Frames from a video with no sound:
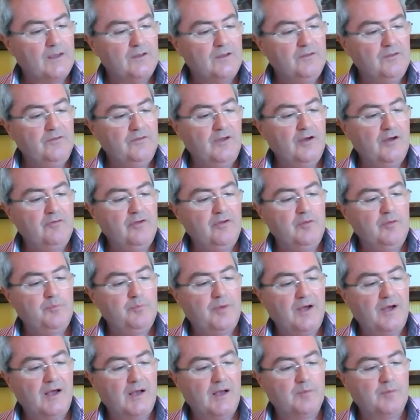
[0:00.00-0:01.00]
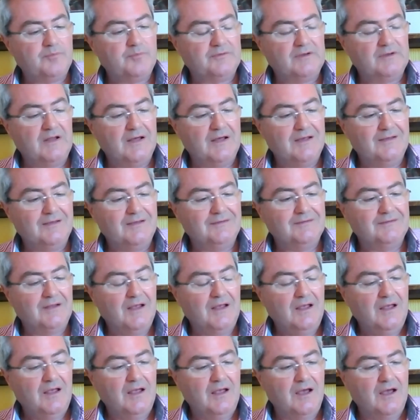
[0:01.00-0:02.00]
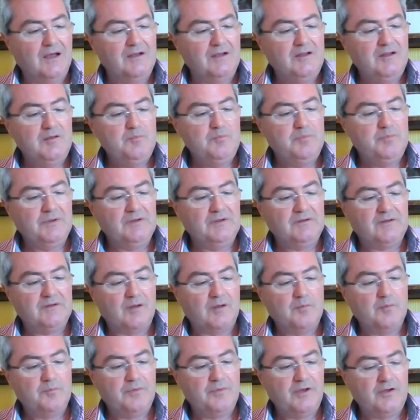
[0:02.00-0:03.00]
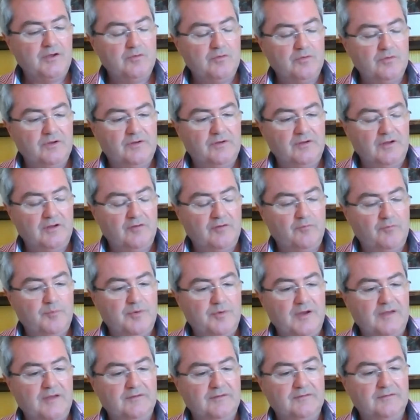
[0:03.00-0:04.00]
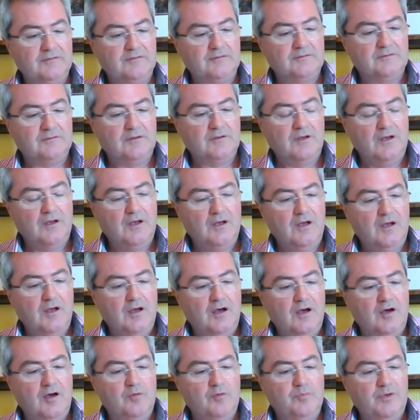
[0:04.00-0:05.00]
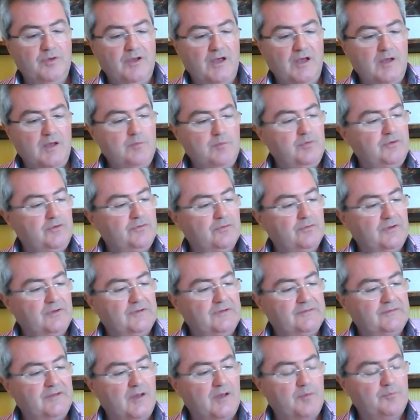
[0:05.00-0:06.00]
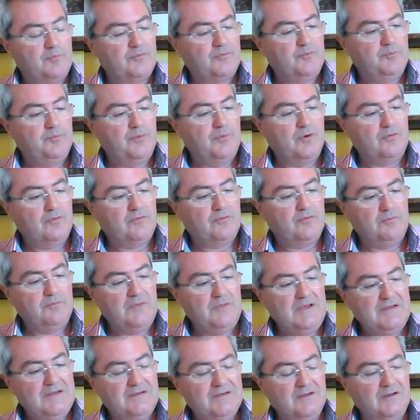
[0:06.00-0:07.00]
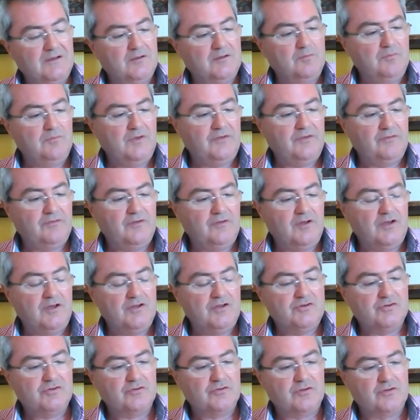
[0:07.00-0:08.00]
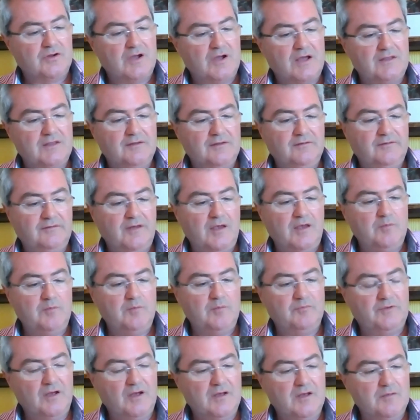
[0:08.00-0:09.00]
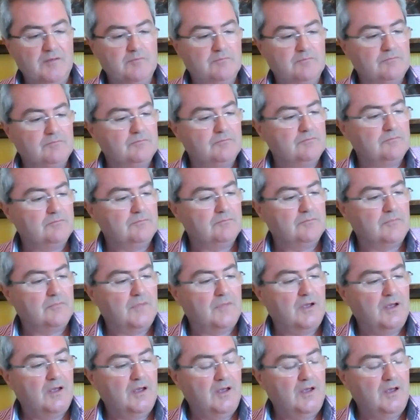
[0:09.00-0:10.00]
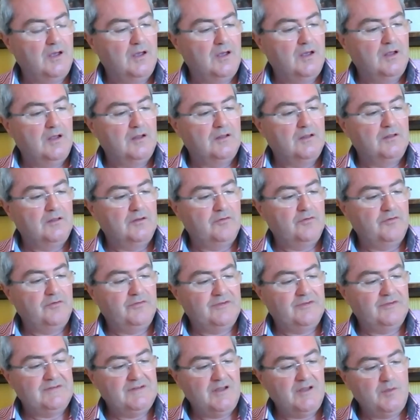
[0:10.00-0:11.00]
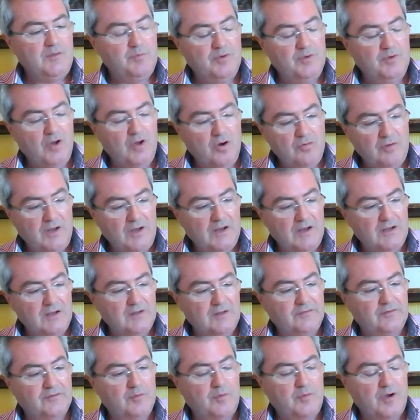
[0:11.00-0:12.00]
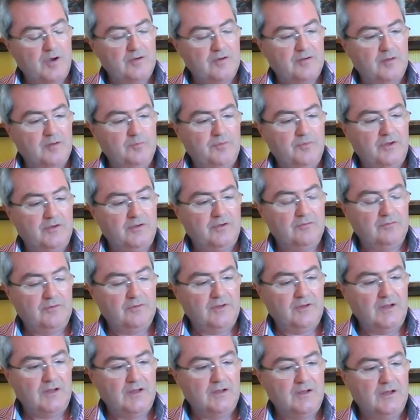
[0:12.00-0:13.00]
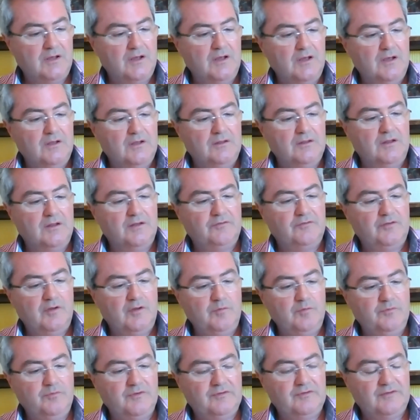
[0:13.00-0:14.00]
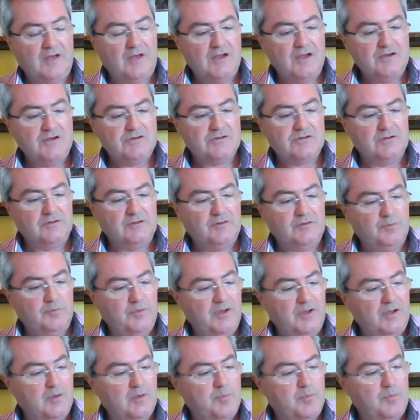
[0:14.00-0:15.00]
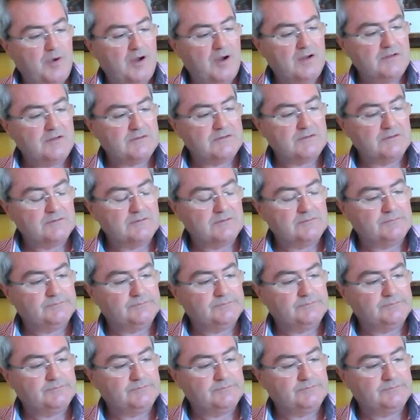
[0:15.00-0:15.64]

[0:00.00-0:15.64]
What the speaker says: Therein perhaps lies an inbuilt ambiguity of presence, of being able to accept both meeting and missing each other at the same time. There is a deep loneliness about ambiguity that seems essential to being a person.